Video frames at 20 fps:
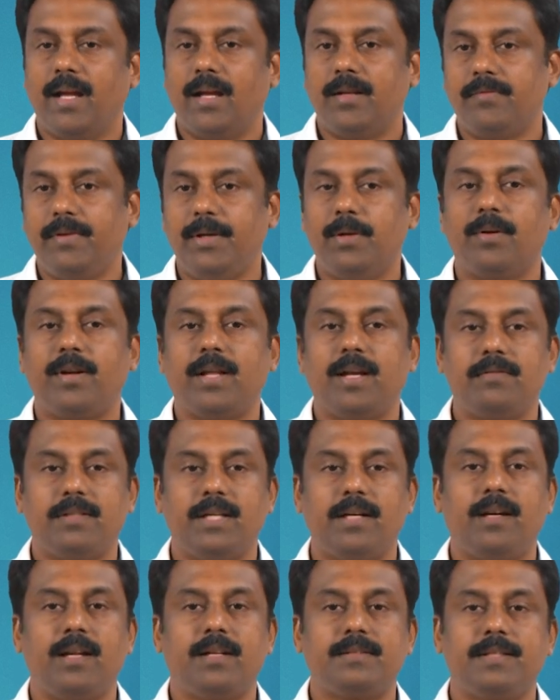uh, we do not have
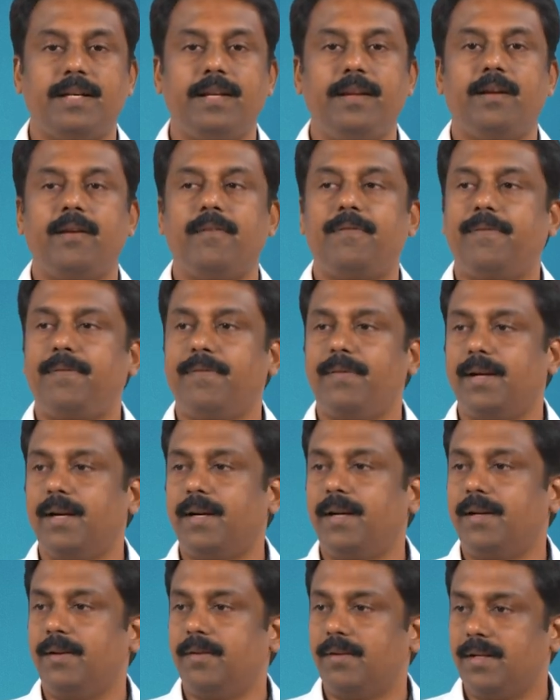that luxury of
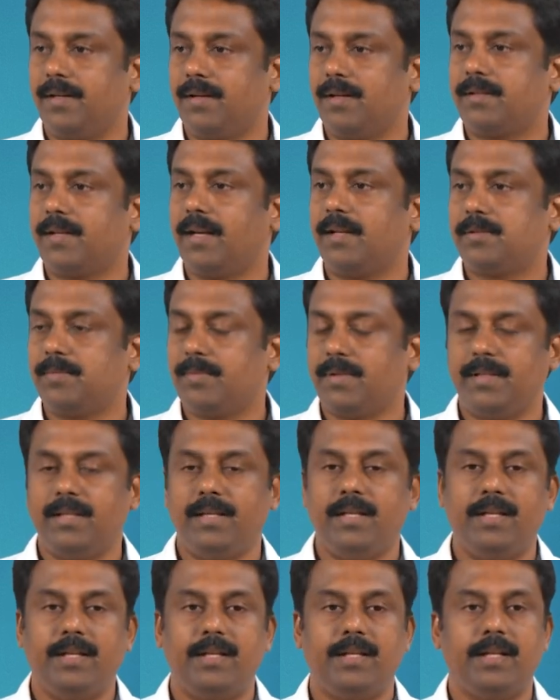uh, trans
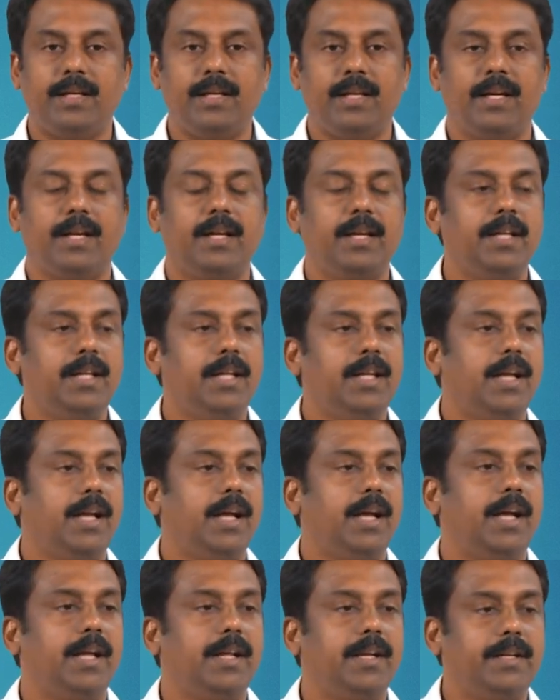the, the uh,
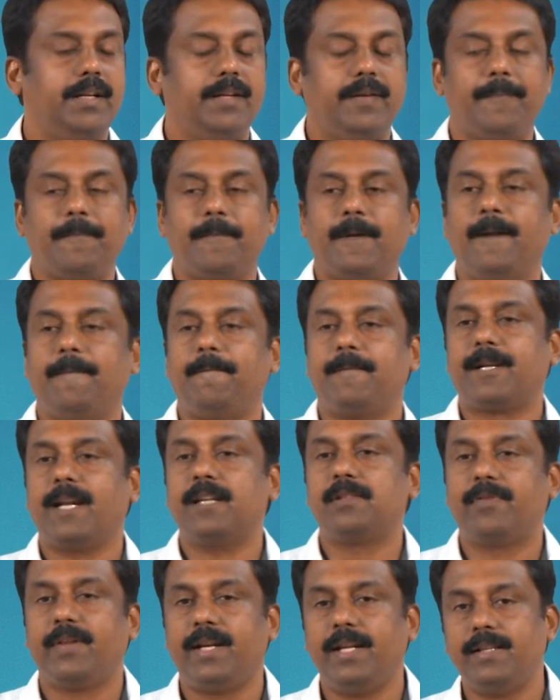um, um,
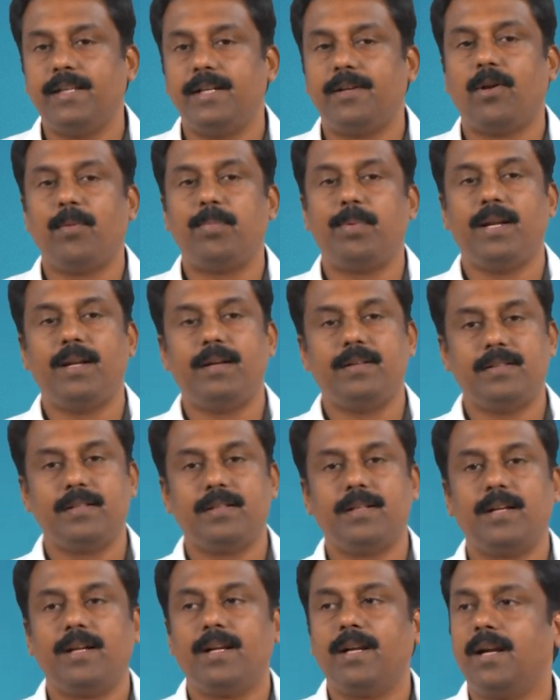transferring the droplet
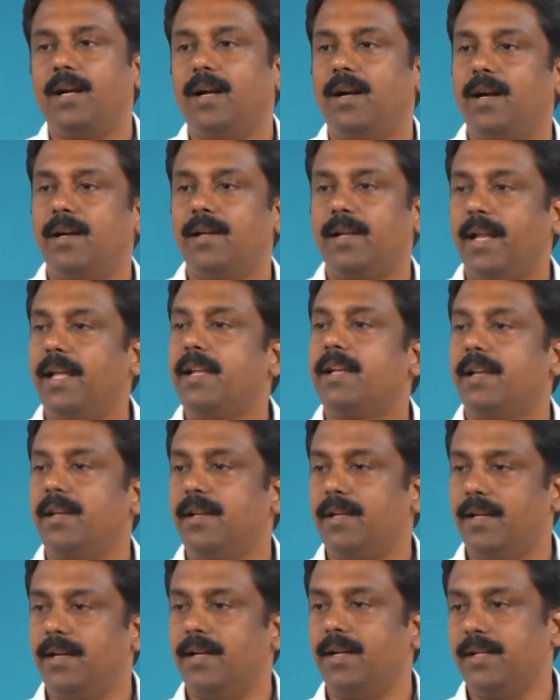uh, like
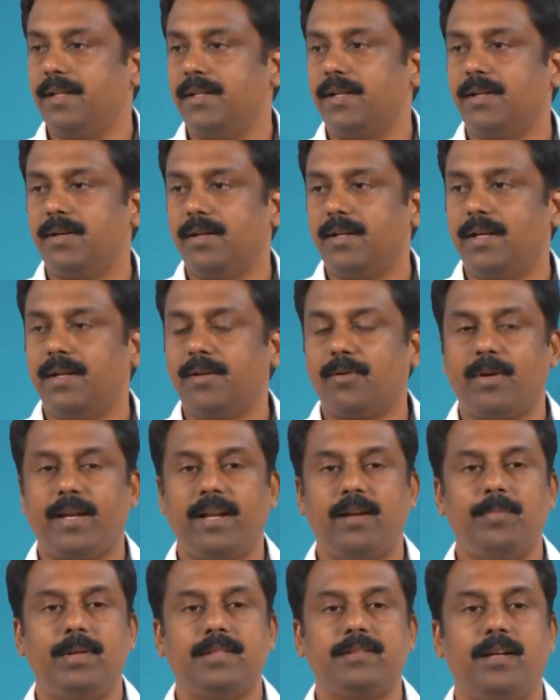in, uh, in the uh,
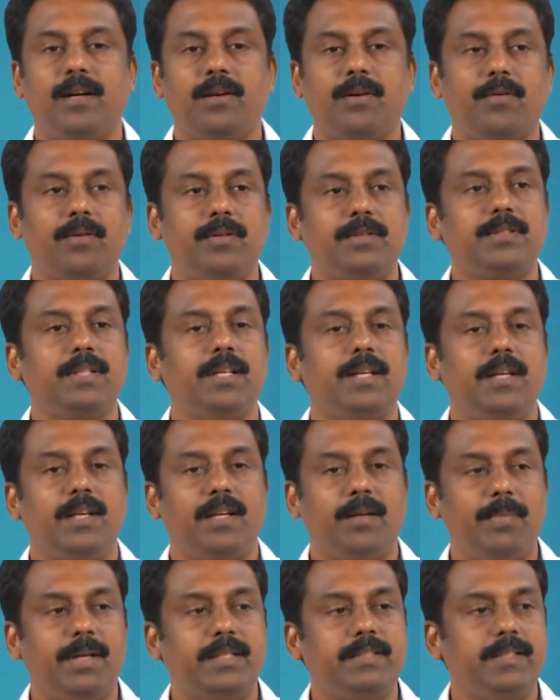rutile based electrodes.
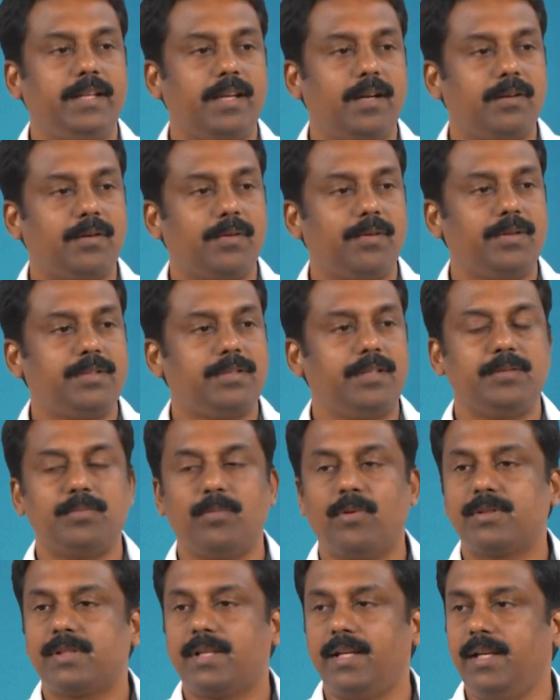In basic electrodes is
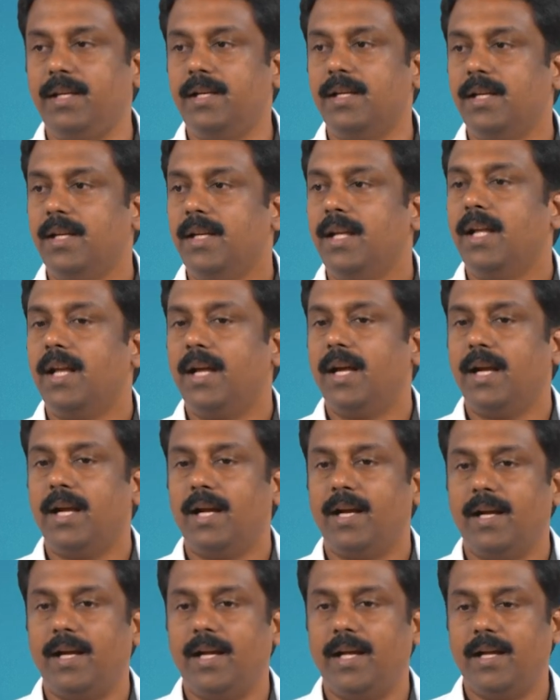mostly
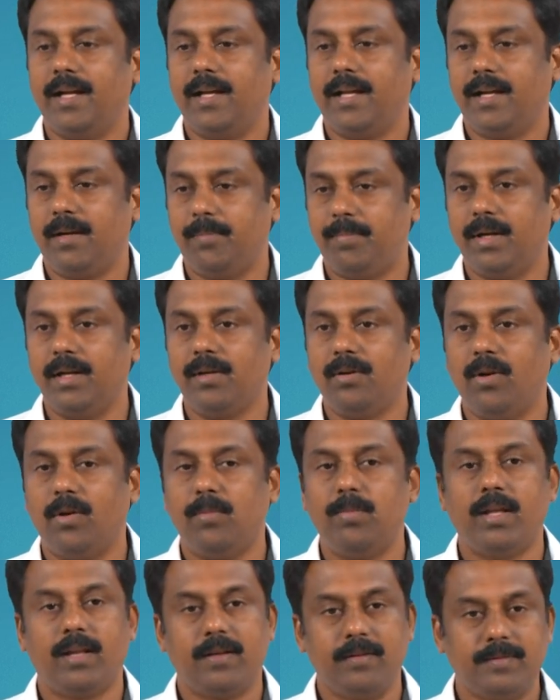ripple
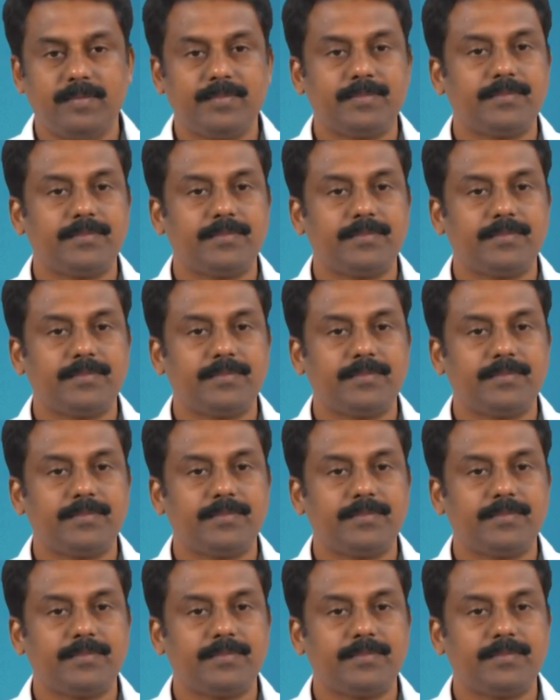globular